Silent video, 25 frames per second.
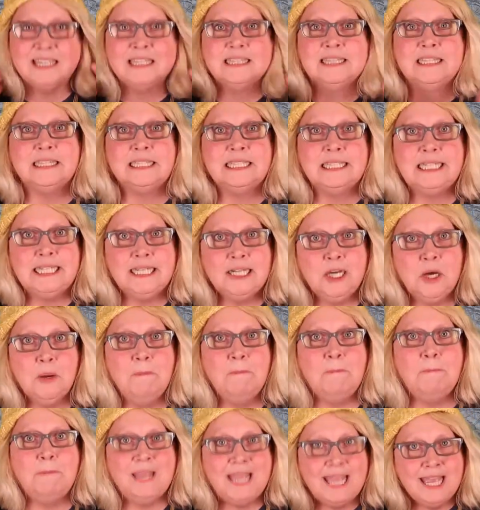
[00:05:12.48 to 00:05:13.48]
a
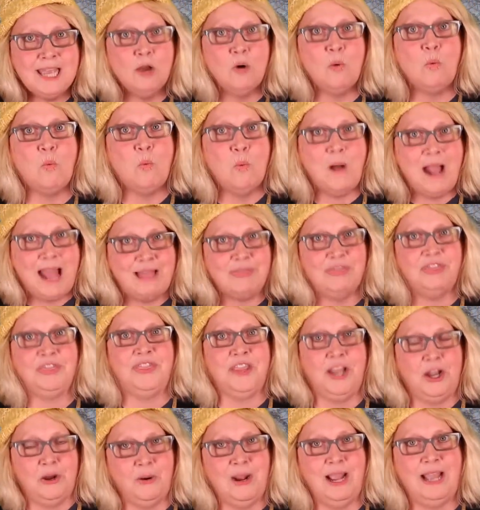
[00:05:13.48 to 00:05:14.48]
little bit wet
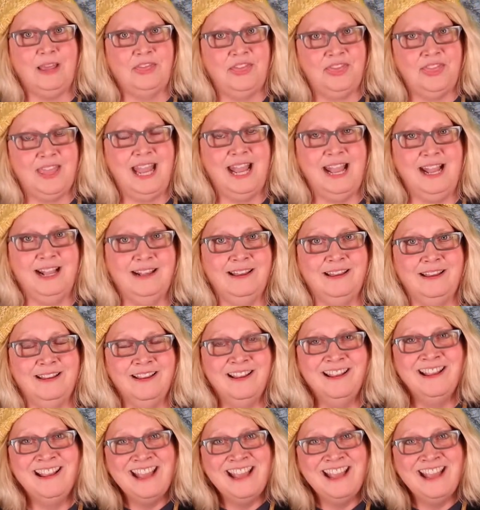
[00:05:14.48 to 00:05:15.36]
though, I think.